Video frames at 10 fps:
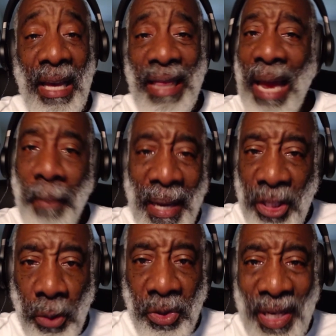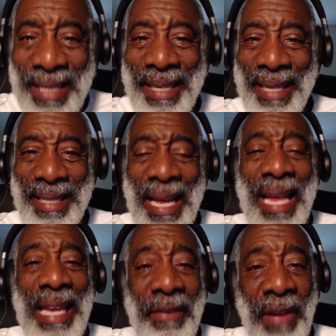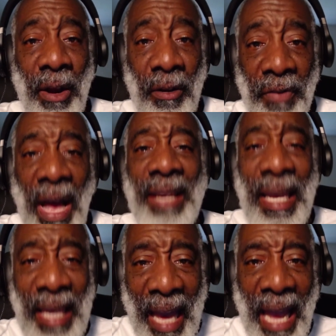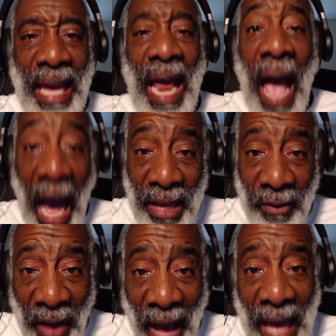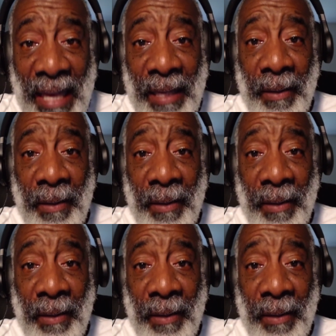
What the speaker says: That makes no sense to just leave your hand on the fire. Take your hand out of the fire.